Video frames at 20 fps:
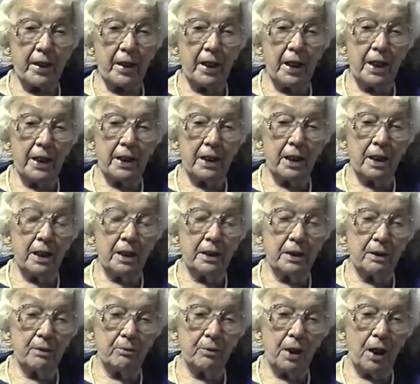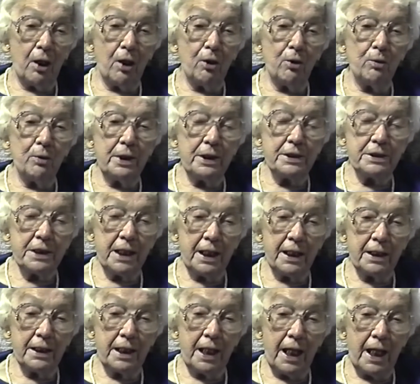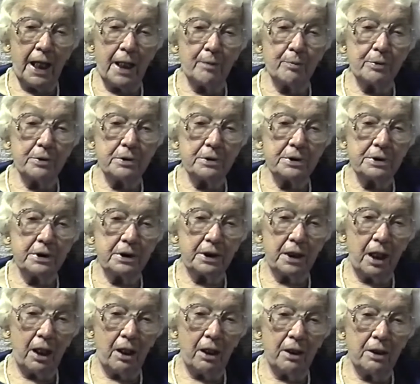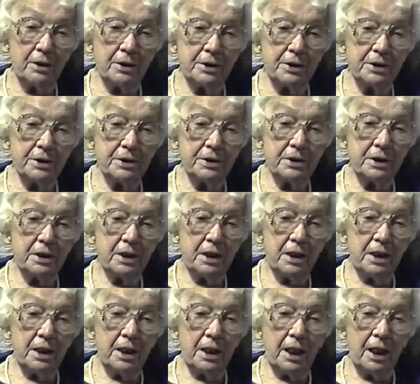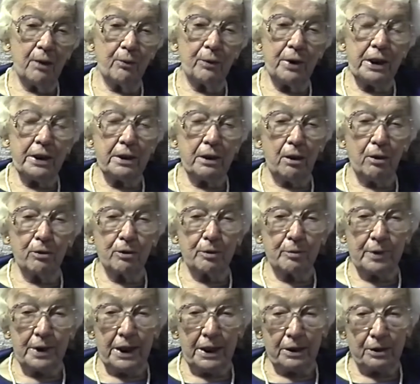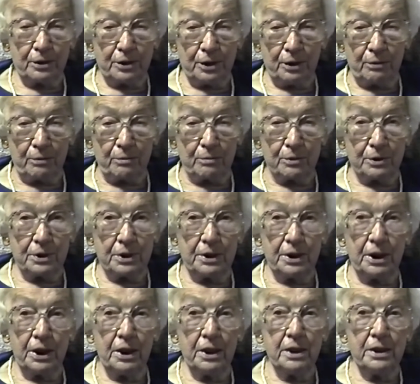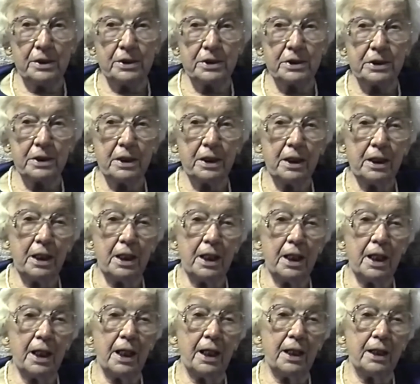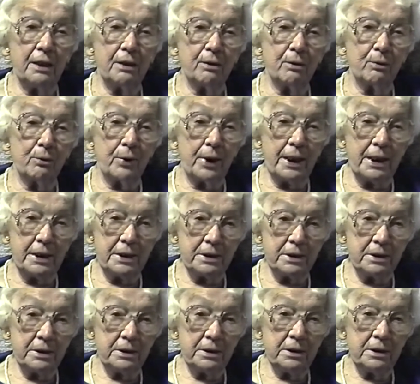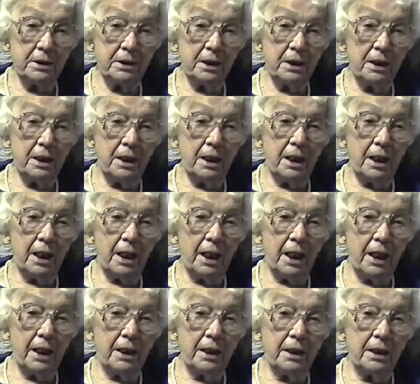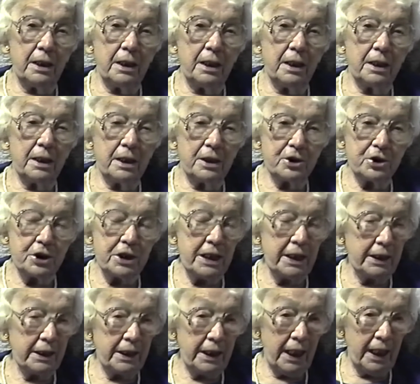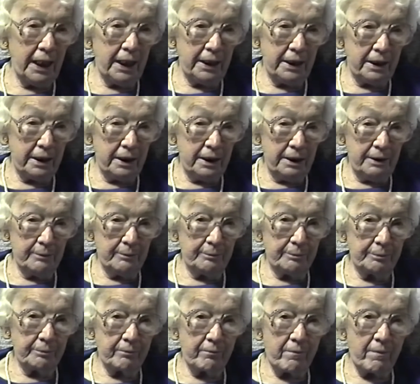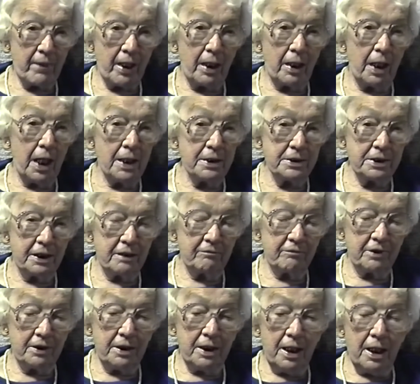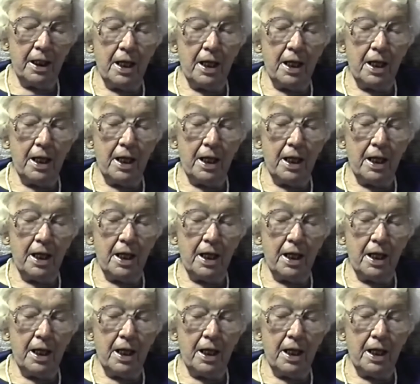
And we always had apples and oranges, and we called them niggertoes, nuts and raisins and stick candy, lots of it.